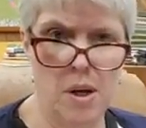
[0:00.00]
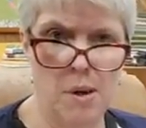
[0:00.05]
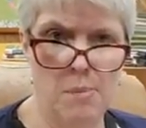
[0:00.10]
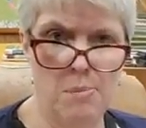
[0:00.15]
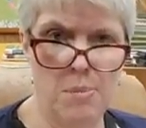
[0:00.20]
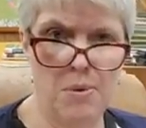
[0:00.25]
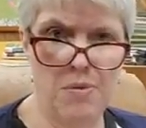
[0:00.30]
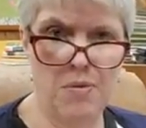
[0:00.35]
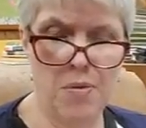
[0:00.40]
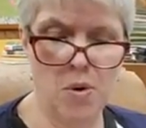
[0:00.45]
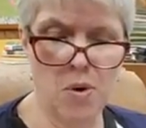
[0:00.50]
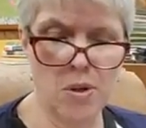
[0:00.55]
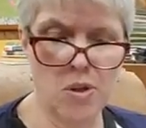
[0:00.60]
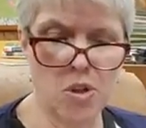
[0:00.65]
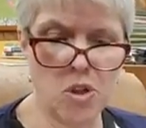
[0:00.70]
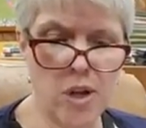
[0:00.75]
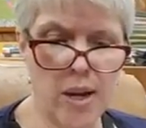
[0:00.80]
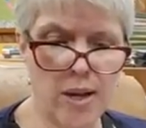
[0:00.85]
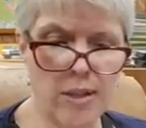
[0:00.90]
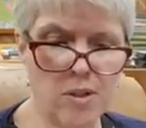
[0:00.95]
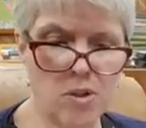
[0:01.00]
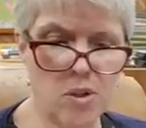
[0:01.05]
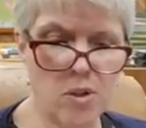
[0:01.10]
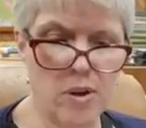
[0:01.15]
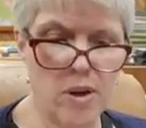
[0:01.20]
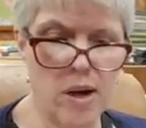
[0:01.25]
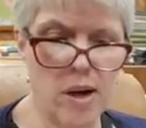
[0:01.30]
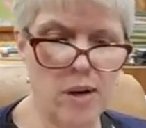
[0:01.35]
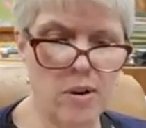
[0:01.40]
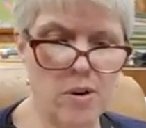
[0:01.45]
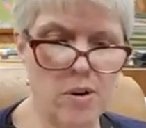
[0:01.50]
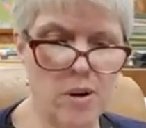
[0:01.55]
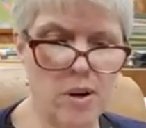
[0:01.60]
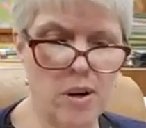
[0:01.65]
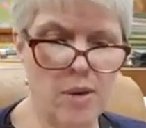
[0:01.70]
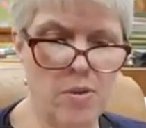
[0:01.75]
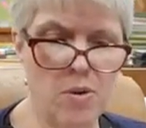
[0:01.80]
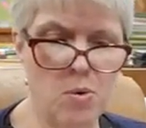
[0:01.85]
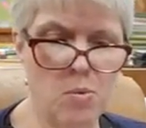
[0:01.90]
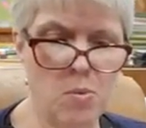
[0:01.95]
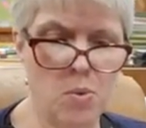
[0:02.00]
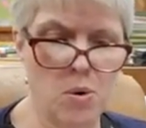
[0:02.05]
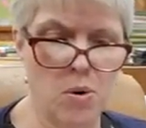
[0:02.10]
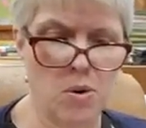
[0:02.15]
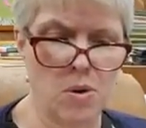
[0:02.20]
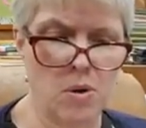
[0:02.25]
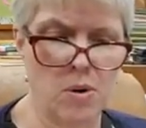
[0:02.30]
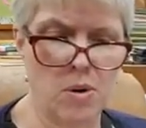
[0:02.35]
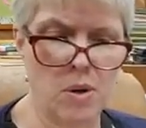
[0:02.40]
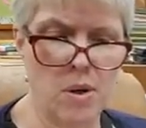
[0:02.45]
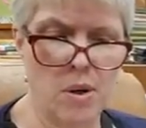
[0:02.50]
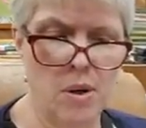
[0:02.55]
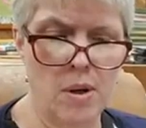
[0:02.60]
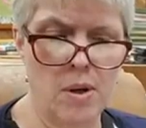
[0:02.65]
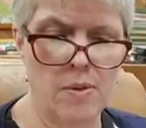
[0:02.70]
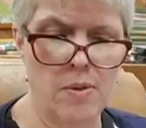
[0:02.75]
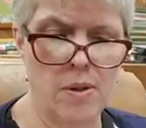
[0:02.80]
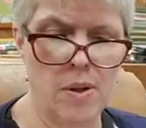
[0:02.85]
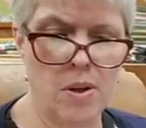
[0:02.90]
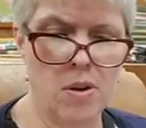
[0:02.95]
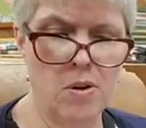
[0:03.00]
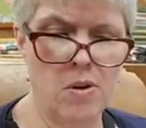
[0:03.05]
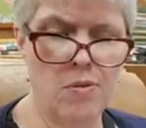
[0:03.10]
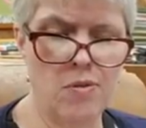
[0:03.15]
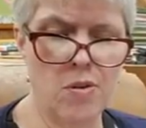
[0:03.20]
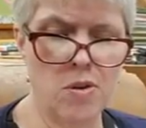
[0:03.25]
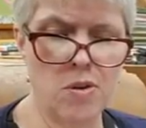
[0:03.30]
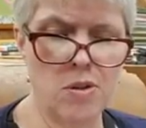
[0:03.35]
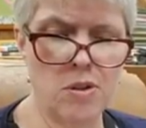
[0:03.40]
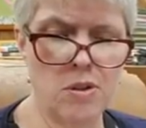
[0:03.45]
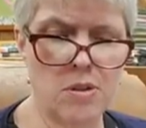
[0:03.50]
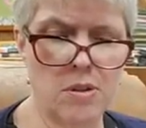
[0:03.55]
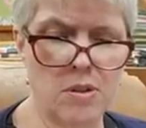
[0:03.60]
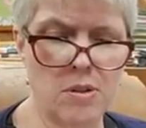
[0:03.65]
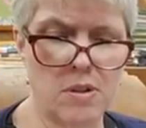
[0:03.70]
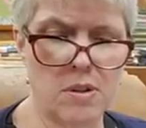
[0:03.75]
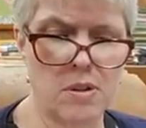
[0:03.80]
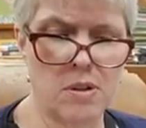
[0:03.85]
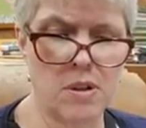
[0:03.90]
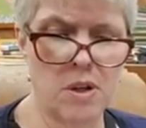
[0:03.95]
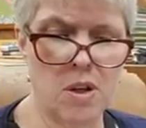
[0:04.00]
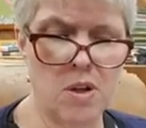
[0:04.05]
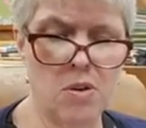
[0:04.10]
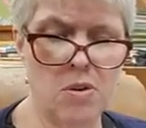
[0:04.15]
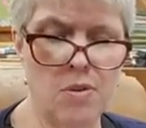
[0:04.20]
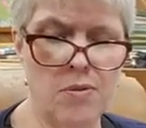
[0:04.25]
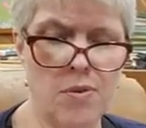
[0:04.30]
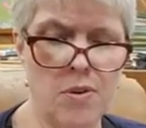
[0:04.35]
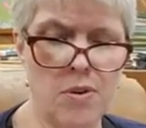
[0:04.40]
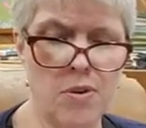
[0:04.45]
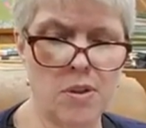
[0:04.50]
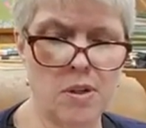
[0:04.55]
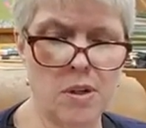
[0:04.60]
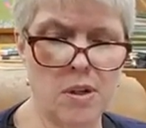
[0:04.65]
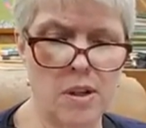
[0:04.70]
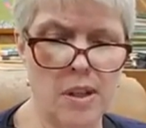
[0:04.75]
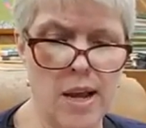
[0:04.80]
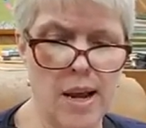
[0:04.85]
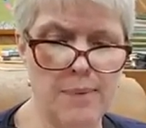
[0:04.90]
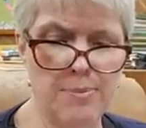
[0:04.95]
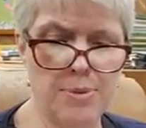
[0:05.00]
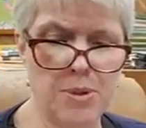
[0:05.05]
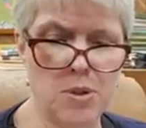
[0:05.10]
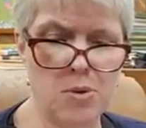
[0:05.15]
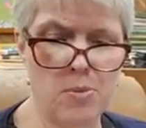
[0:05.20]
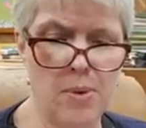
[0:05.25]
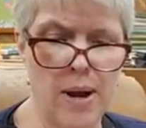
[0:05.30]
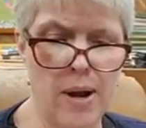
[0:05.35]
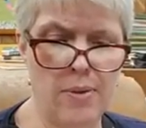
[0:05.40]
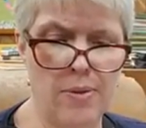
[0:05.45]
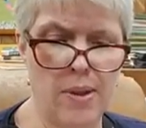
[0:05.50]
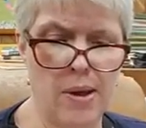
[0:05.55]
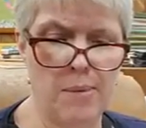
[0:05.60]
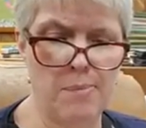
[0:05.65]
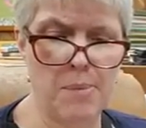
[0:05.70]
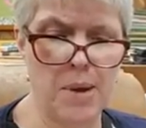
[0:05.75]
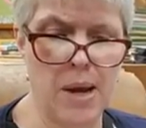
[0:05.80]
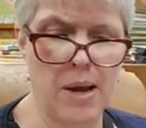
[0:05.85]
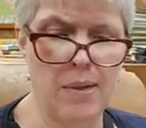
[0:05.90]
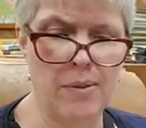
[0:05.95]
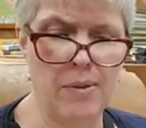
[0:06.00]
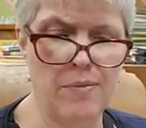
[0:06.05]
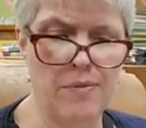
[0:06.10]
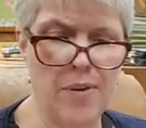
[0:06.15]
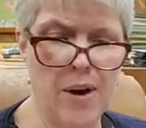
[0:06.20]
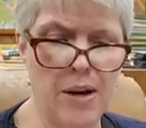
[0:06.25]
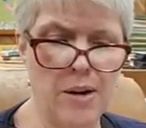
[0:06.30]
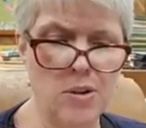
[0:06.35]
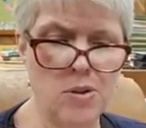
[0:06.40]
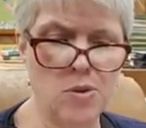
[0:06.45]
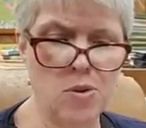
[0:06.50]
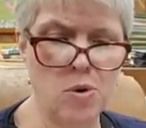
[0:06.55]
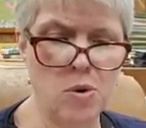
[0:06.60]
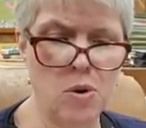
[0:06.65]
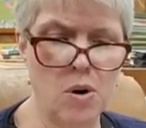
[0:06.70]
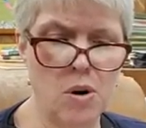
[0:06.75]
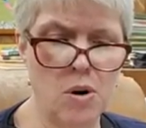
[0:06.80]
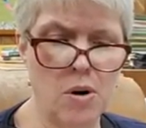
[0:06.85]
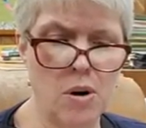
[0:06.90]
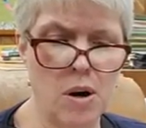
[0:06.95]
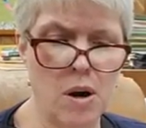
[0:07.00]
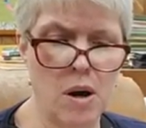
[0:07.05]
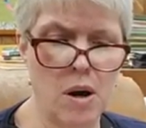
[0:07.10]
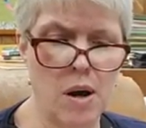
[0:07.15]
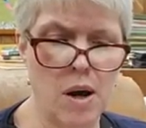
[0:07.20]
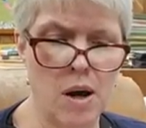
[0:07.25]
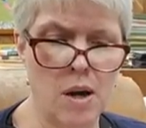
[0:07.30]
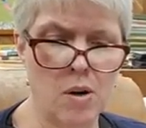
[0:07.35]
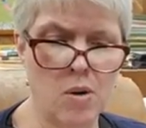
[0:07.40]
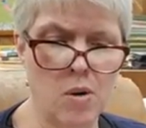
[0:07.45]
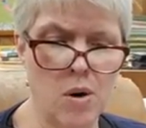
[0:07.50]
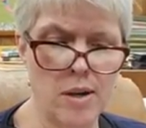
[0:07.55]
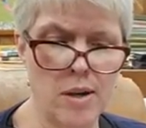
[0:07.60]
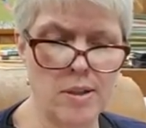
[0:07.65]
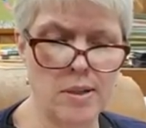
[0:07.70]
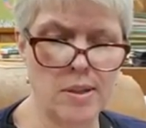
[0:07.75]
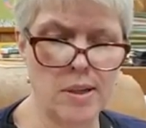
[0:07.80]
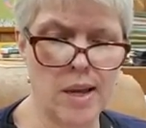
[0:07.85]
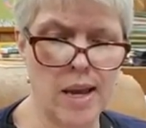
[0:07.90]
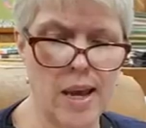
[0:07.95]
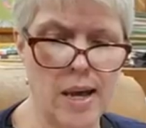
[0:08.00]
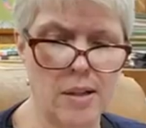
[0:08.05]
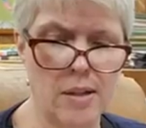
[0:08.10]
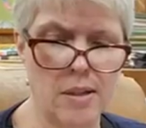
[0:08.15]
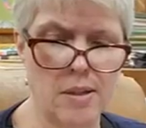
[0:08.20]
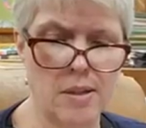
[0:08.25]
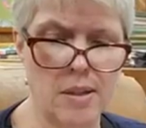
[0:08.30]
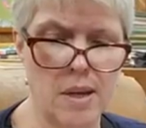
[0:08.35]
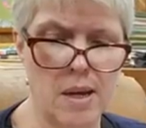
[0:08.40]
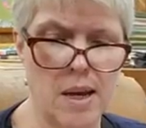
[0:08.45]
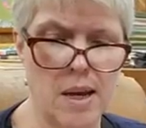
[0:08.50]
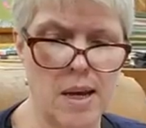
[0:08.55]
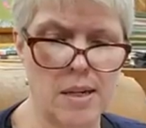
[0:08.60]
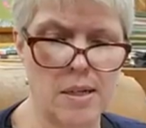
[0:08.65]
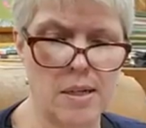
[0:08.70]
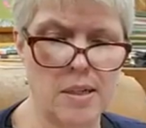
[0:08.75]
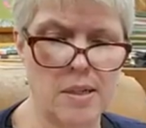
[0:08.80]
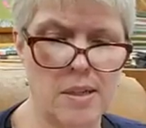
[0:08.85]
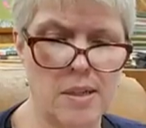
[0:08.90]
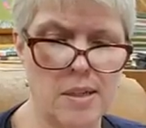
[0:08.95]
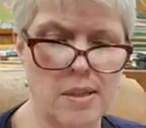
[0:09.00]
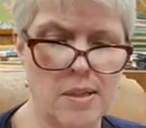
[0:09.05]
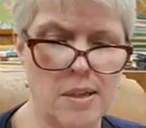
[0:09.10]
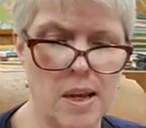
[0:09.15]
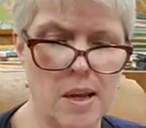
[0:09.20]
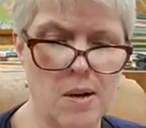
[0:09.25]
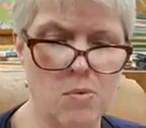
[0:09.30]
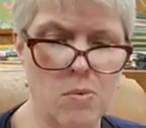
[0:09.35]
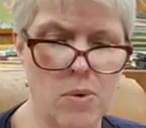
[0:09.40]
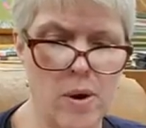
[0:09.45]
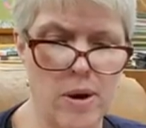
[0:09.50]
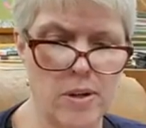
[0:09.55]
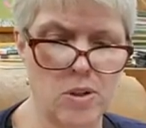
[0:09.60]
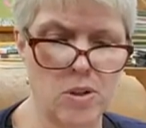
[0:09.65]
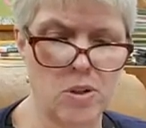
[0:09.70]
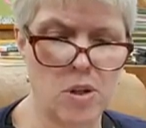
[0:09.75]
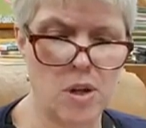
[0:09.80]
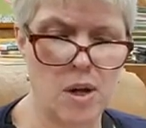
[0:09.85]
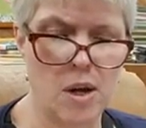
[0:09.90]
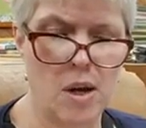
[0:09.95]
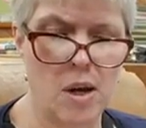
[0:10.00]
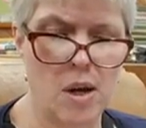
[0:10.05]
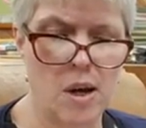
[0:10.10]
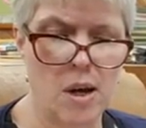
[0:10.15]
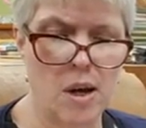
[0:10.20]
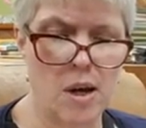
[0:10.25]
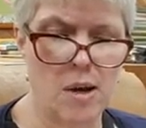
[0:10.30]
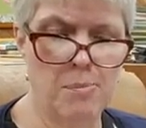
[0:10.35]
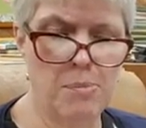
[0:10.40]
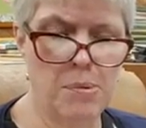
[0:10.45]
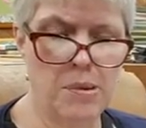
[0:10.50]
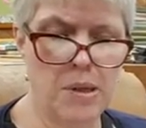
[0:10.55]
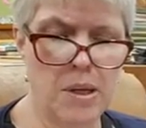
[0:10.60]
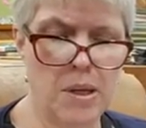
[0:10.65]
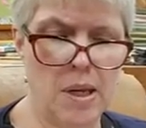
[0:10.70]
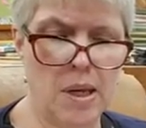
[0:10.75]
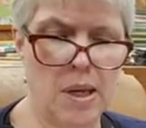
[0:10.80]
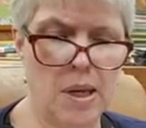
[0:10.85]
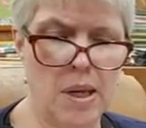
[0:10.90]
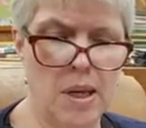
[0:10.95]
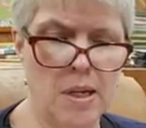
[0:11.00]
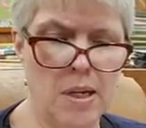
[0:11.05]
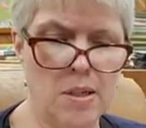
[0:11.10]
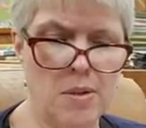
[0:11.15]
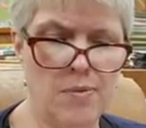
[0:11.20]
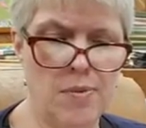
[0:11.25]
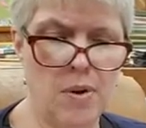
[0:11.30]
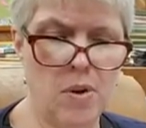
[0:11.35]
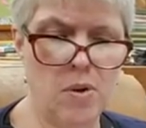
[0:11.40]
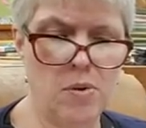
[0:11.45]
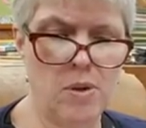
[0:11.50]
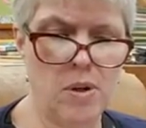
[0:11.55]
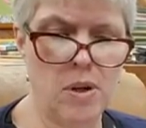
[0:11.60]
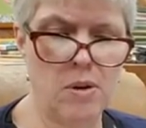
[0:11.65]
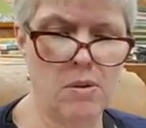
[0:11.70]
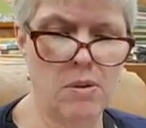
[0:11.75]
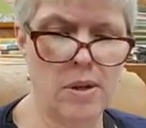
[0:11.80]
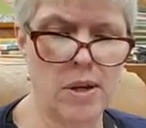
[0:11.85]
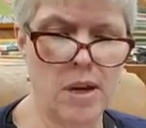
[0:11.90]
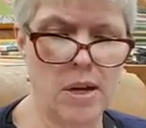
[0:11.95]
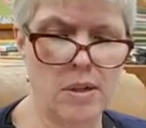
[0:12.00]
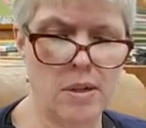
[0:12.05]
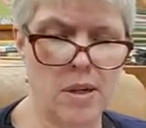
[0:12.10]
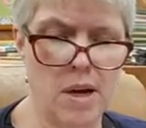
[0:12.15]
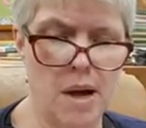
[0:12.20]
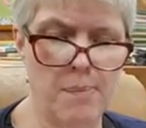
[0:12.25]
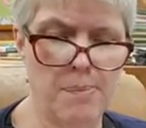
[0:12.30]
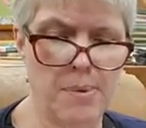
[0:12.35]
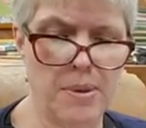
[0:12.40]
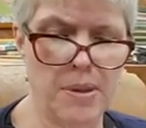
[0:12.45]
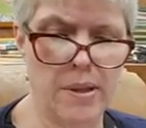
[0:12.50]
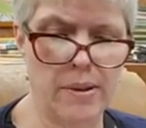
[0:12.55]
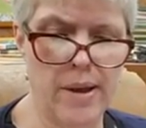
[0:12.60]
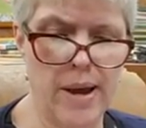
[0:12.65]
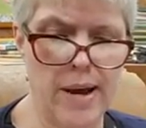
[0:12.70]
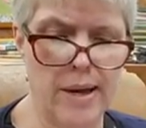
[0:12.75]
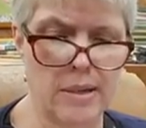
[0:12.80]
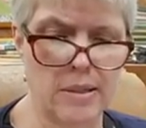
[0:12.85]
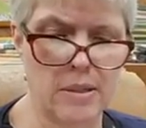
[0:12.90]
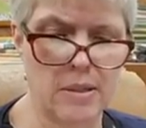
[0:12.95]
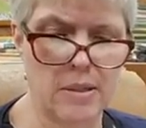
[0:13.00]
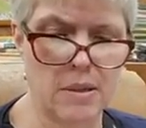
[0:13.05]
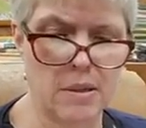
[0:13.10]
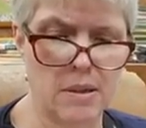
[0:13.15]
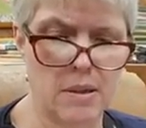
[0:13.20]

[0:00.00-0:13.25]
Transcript: Before Chase could utter another word, the universe collapsed around them, and the fighter tore across the galaxy in a dizzying rush, completing each fold nearly on top of the last.